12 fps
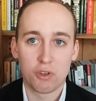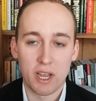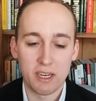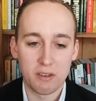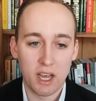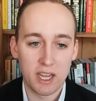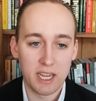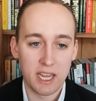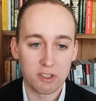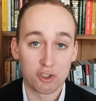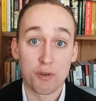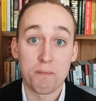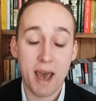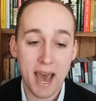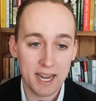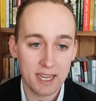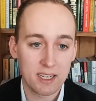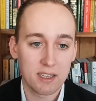a, a, a,
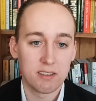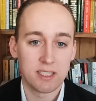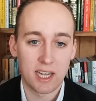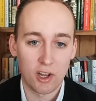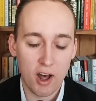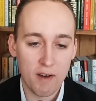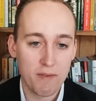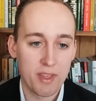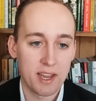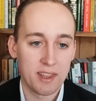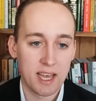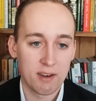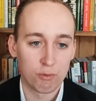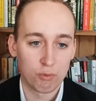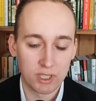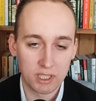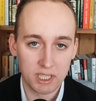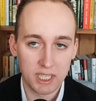dramatic sell-off that that
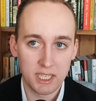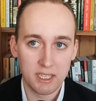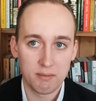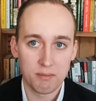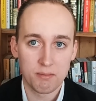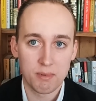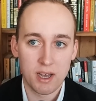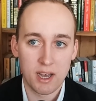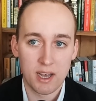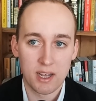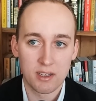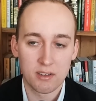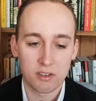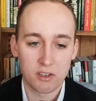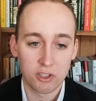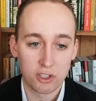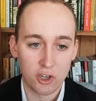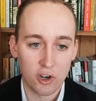really uh,
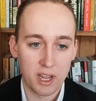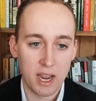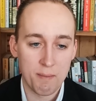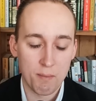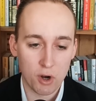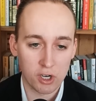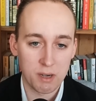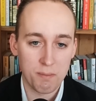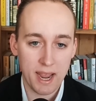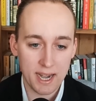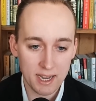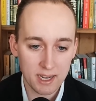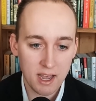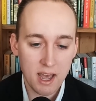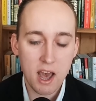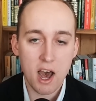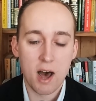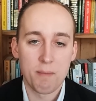could start a, a market panic.
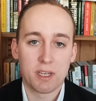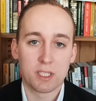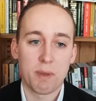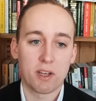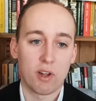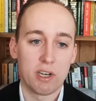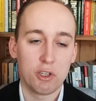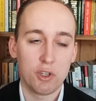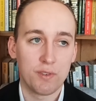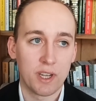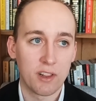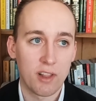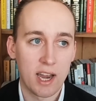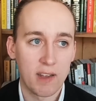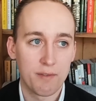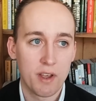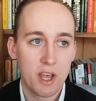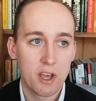Um, because Michael, I know you've done a lot
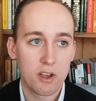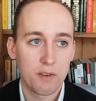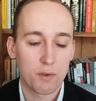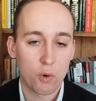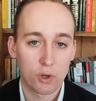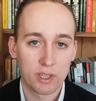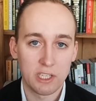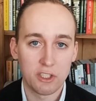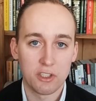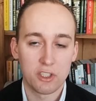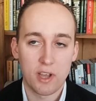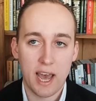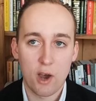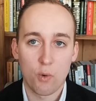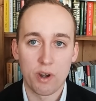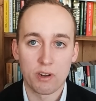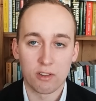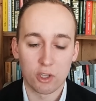of of correlations to how
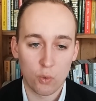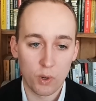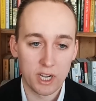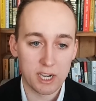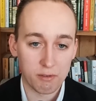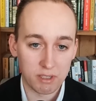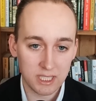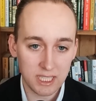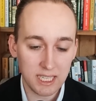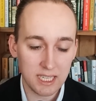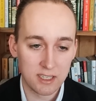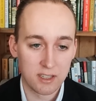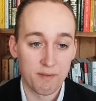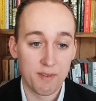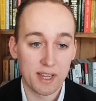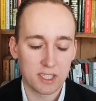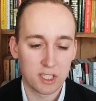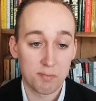when liquidity recedes, the
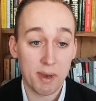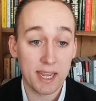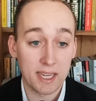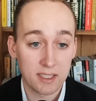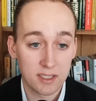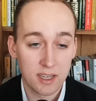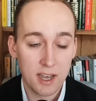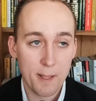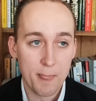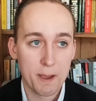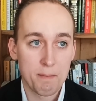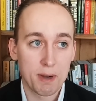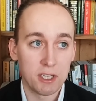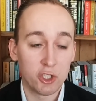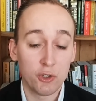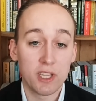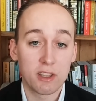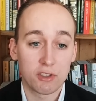VIX spikes. But do
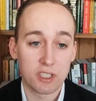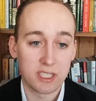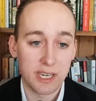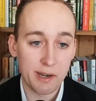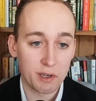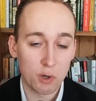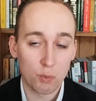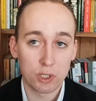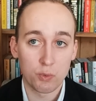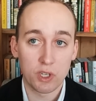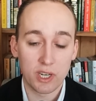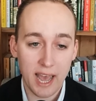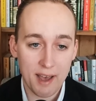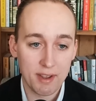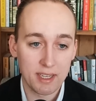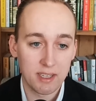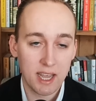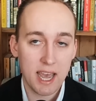you think there's a scenario in which we could have
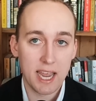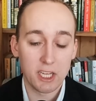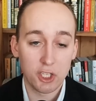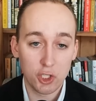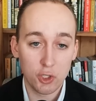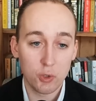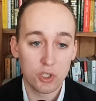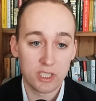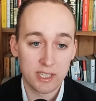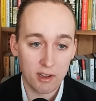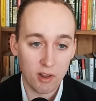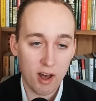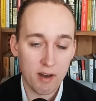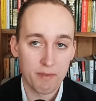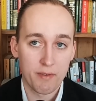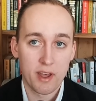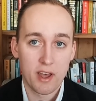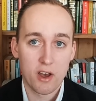a a huge
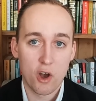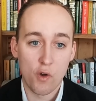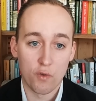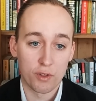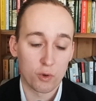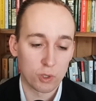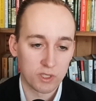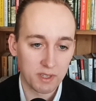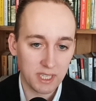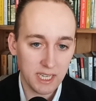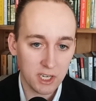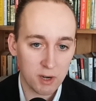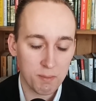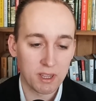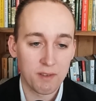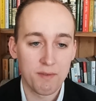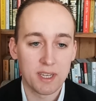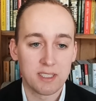sell-off? over the course of a year, but
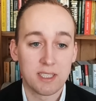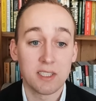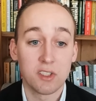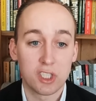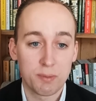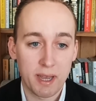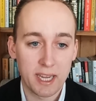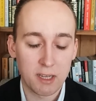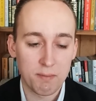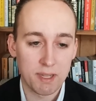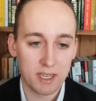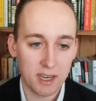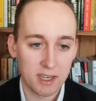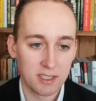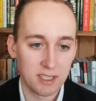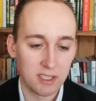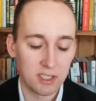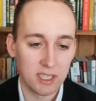the VIX doesn't spike because
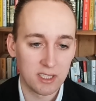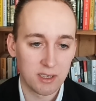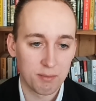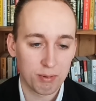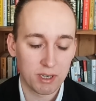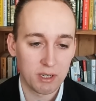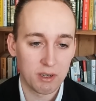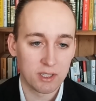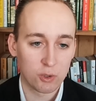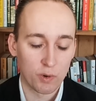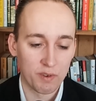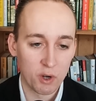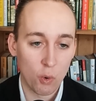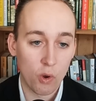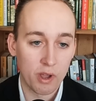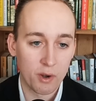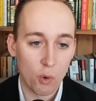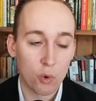it's it's a pretty sort of an,
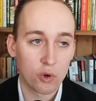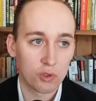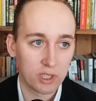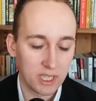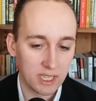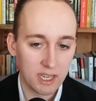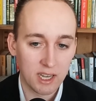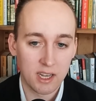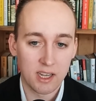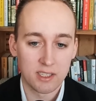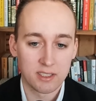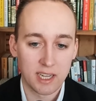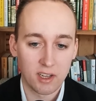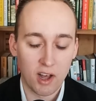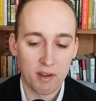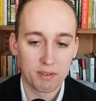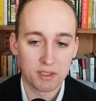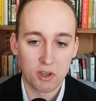an orderly uh, uh
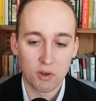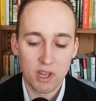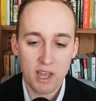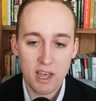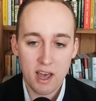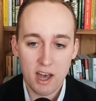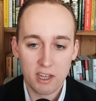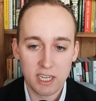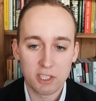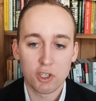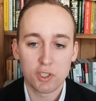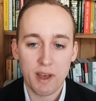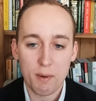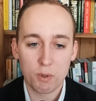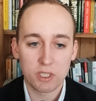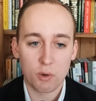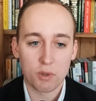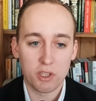sell-off. So uh, yeah, Joseph, how about we
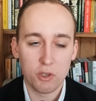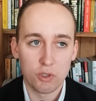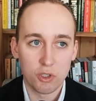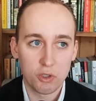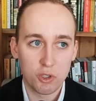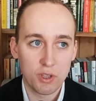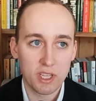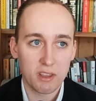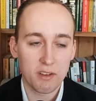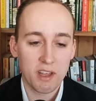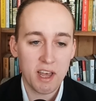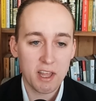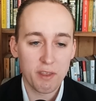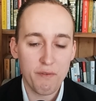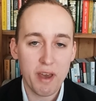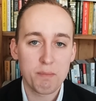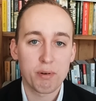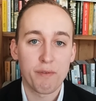start with you? Do, do you think the, the
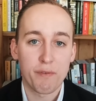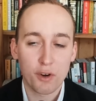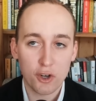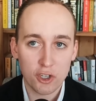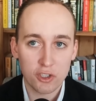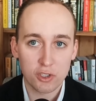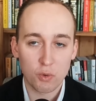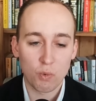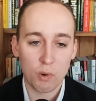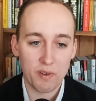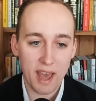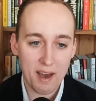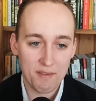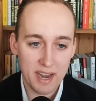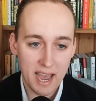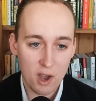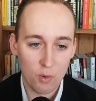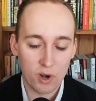Fed prefers what we have
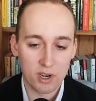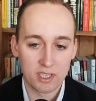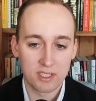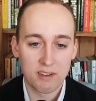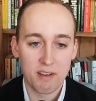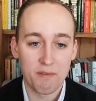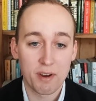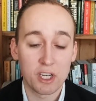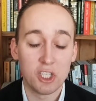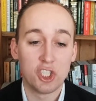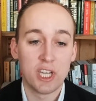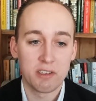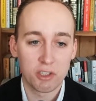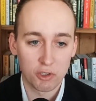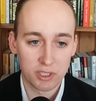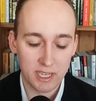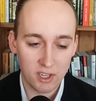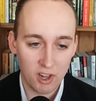now where it's a very gentle
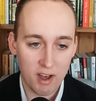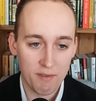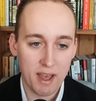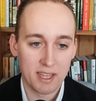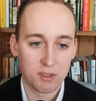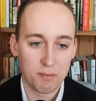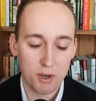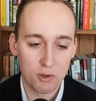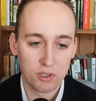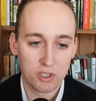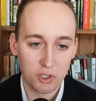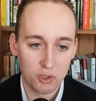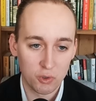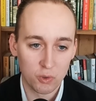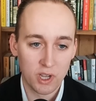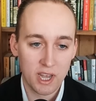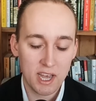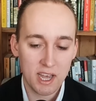sell-off as opposed
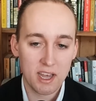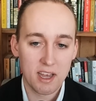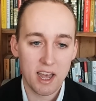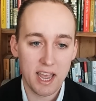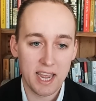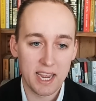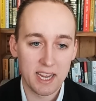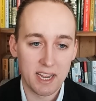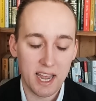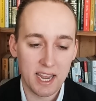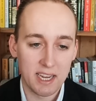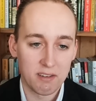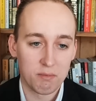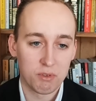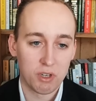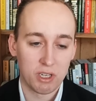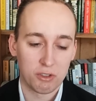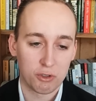to a, a,
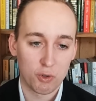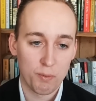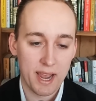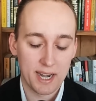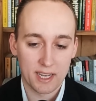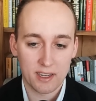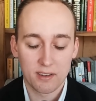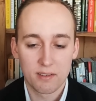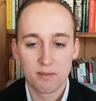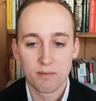a true panic?